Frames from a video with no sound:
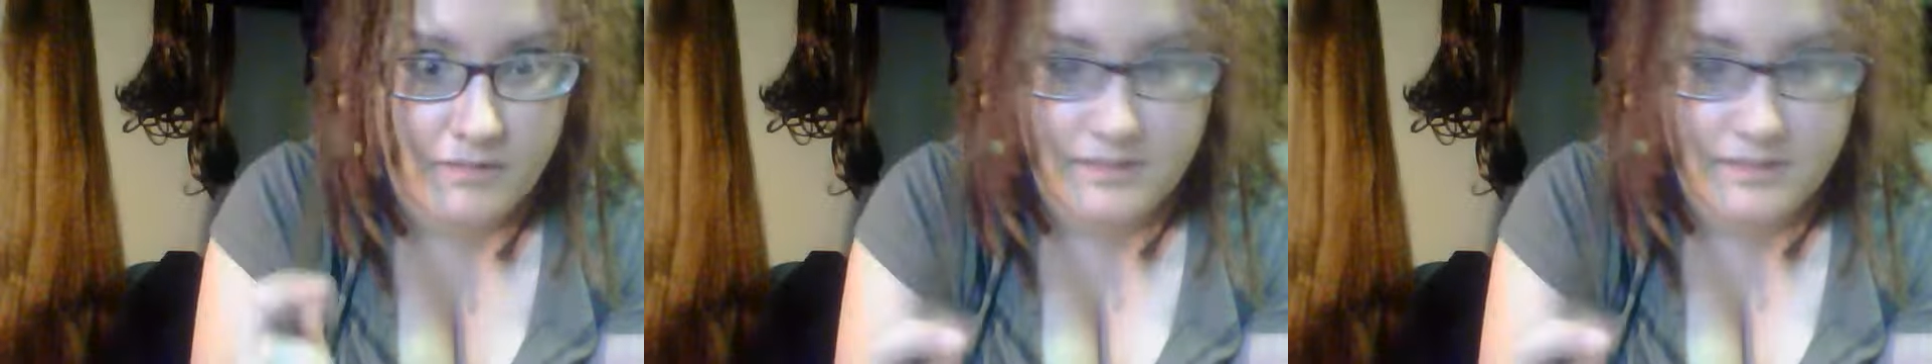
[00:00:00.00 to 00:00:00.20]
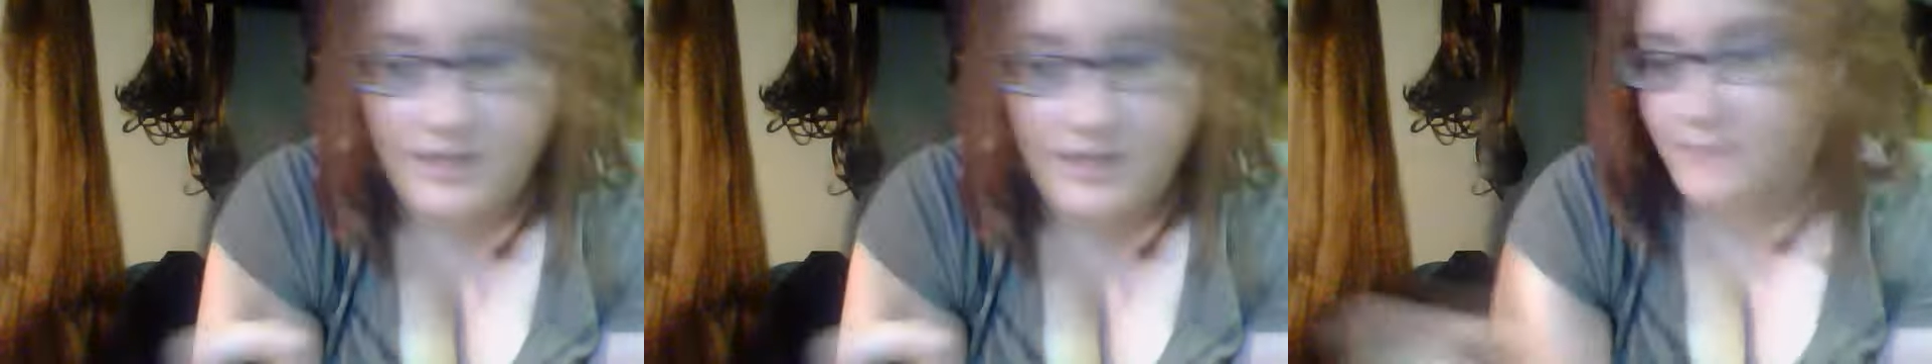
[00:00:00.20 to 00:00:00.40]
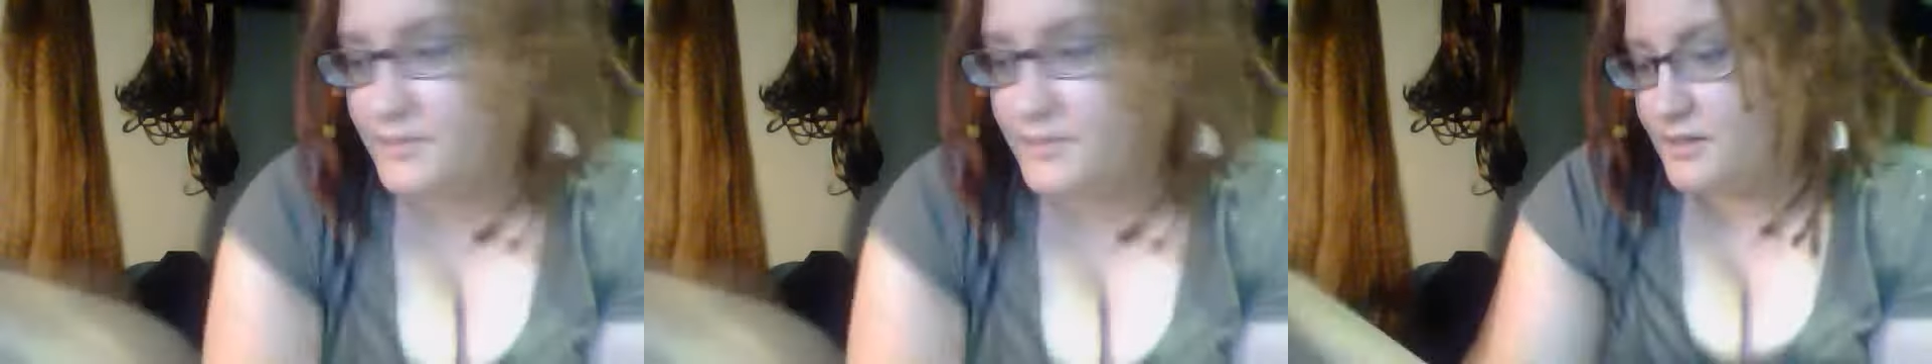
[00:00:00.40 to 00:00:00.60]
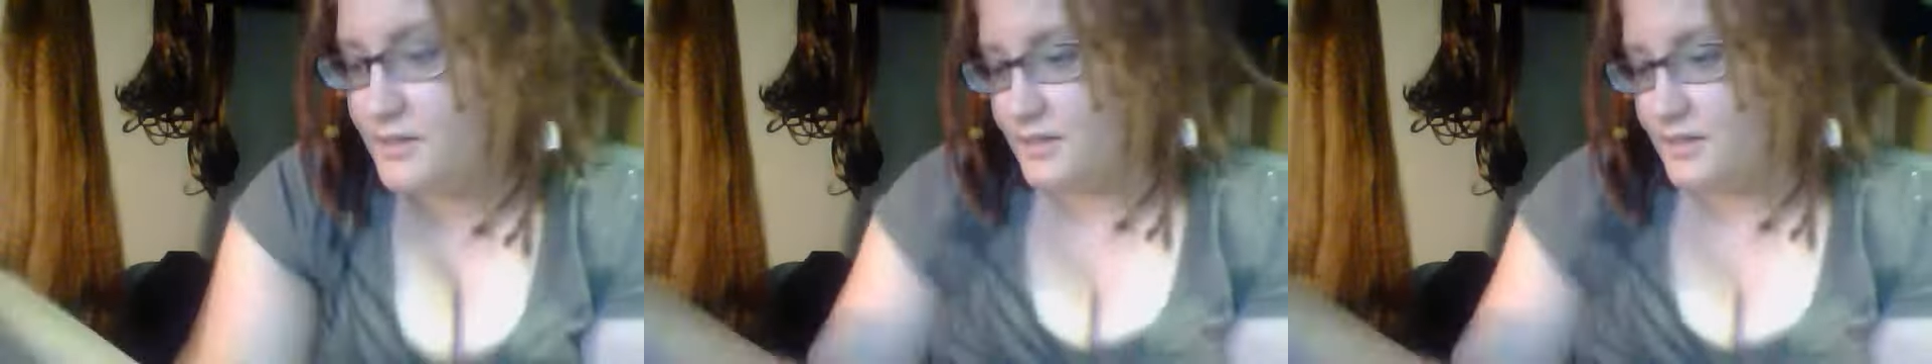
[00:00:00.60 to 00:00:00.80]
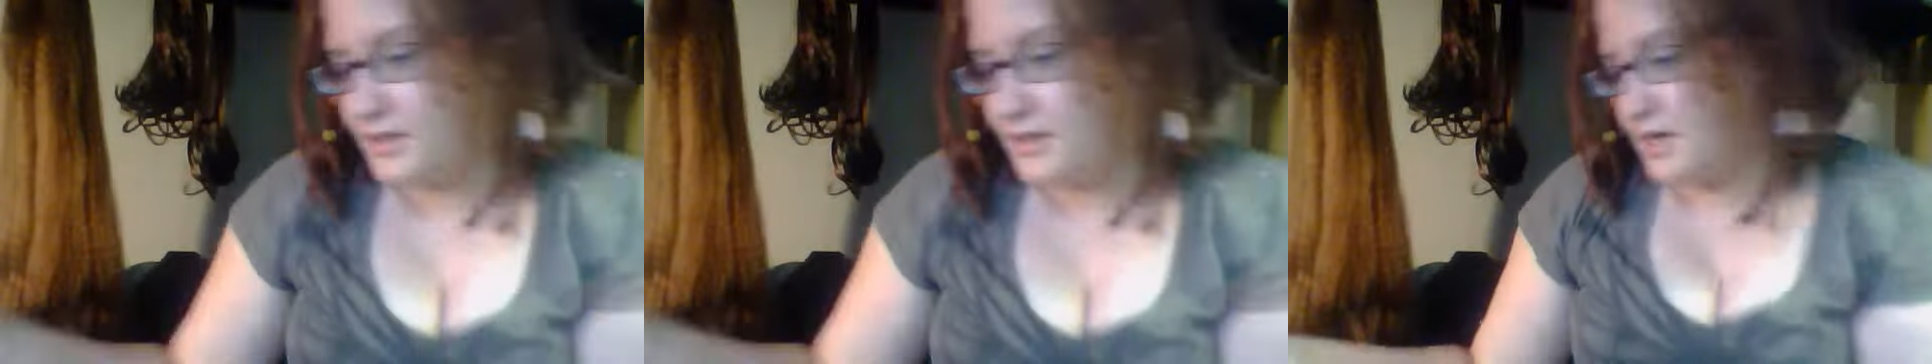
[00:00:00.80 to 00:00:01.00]
the time.
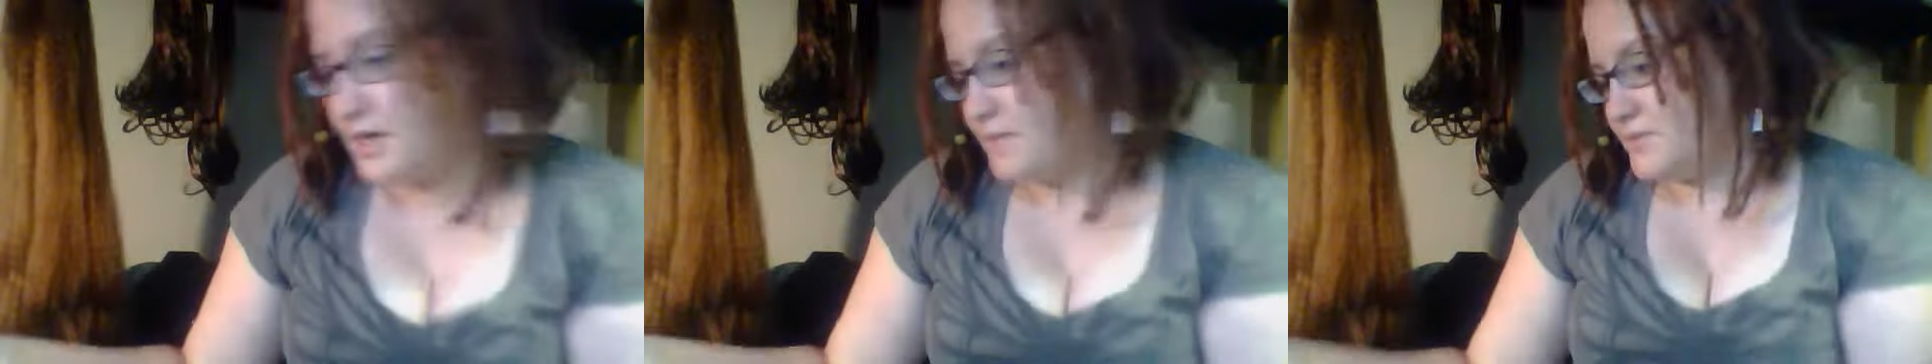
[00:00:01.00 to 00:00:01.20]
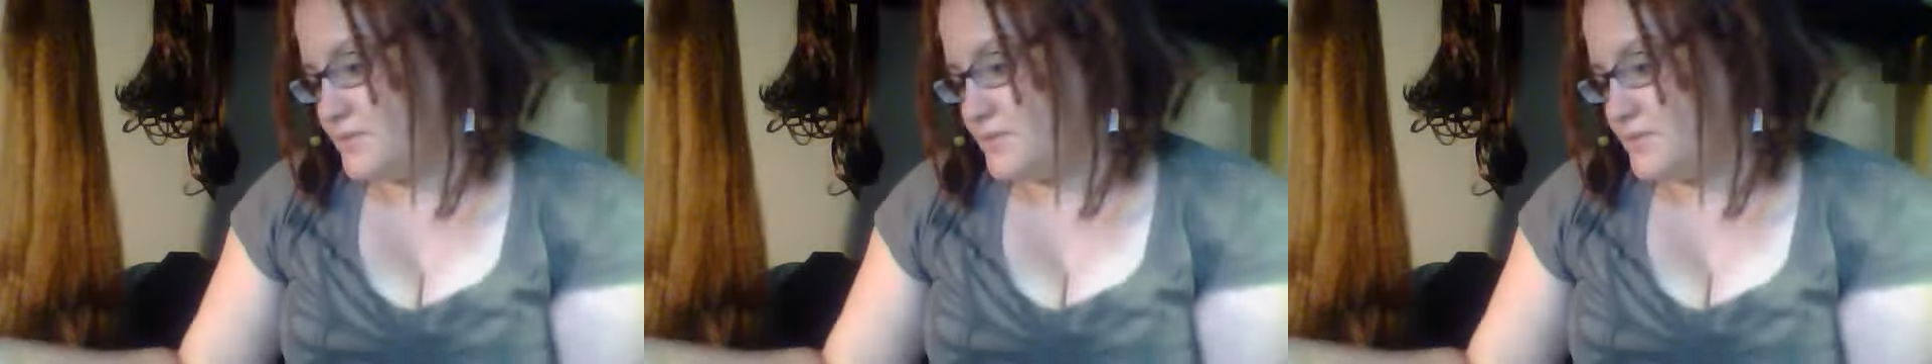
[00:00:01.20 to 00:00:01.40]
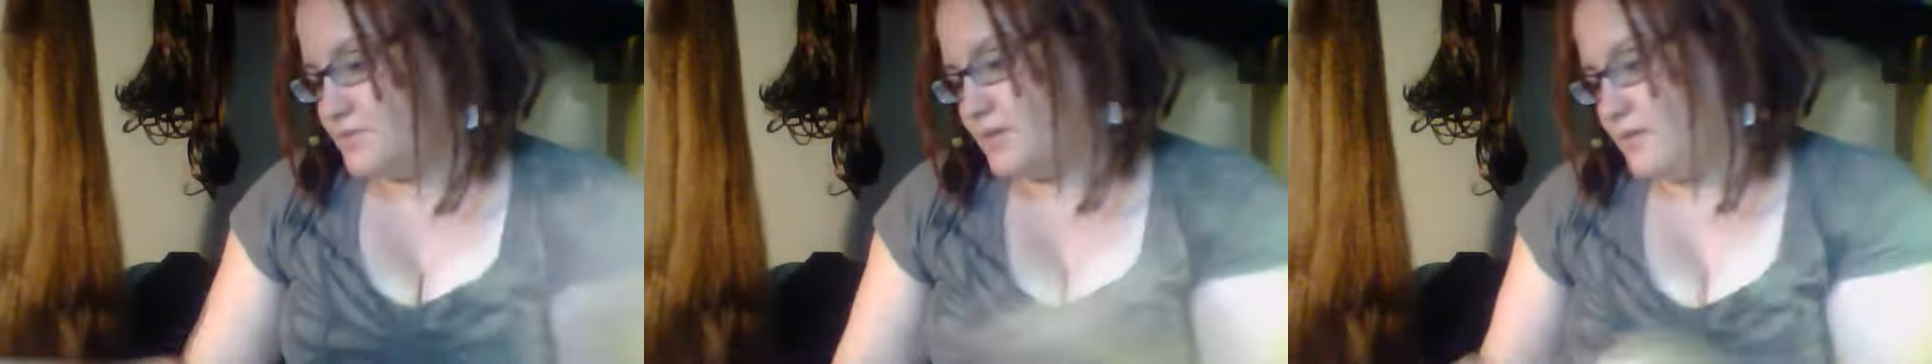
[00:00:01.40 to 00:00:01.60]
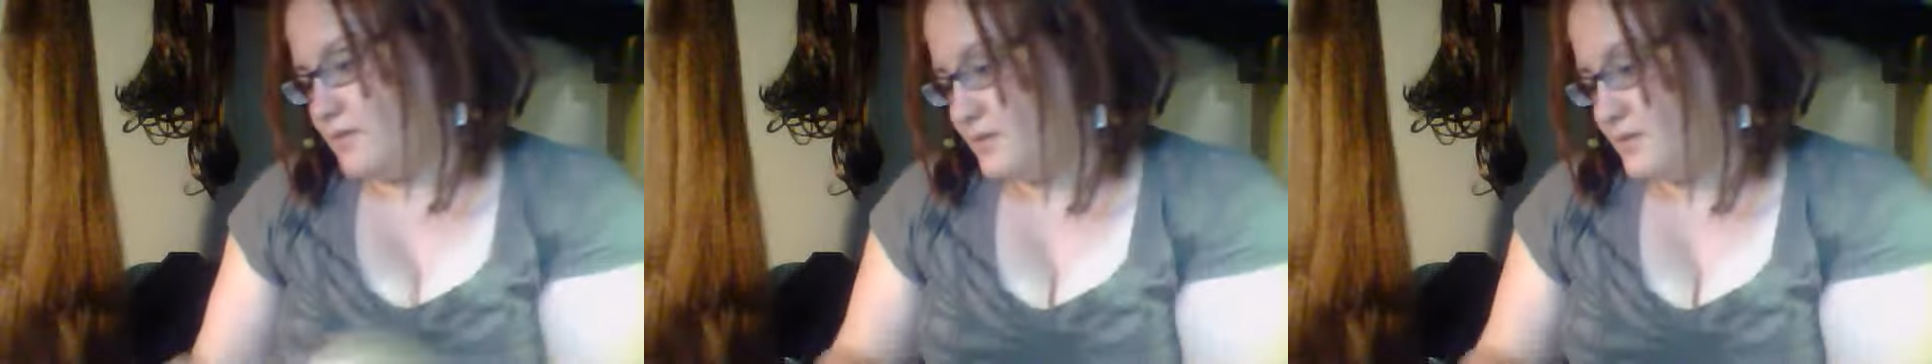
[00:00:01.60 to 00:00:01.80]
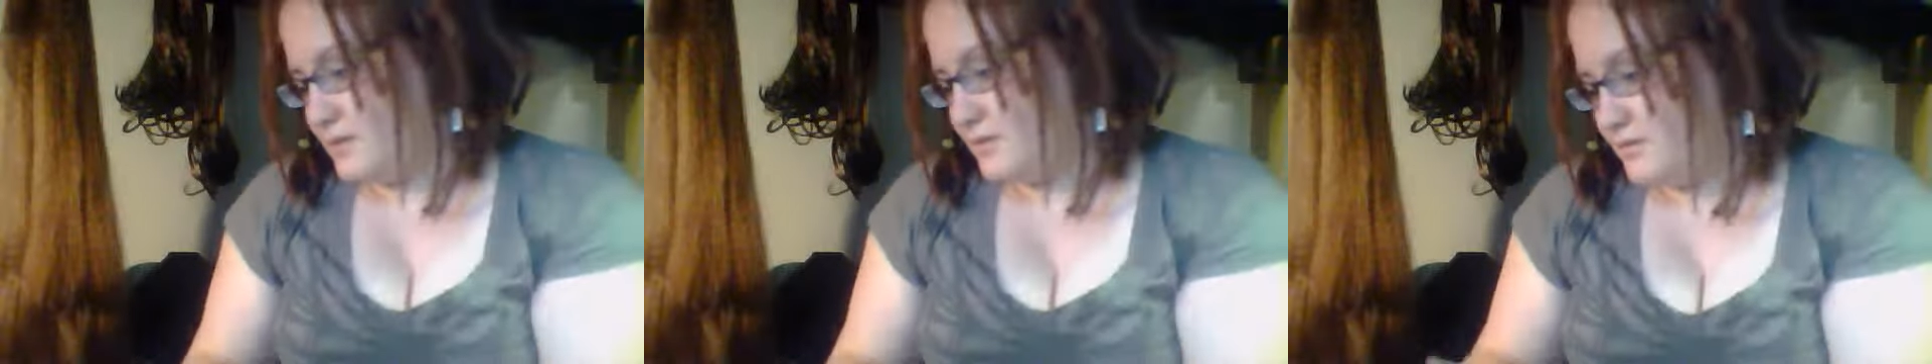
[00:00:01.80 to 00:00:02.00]
Like, I'm
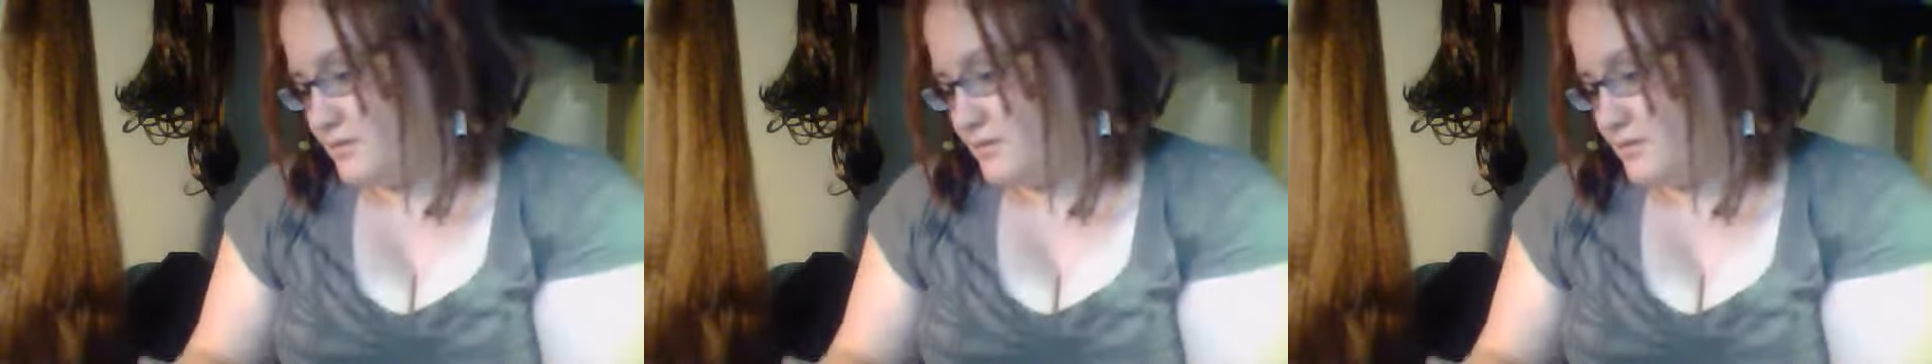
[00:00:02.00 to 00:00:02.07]
surrounded